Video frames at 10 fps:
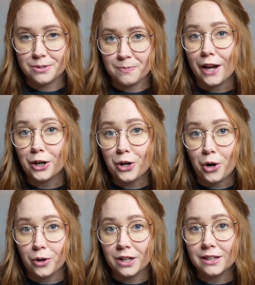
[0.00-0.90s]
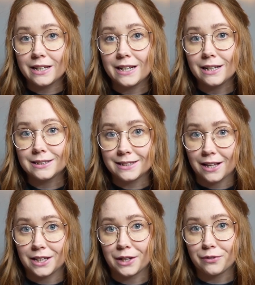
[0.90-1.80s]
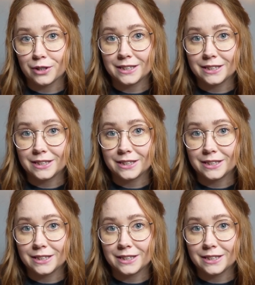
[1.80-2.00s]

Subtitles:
They are currently selling for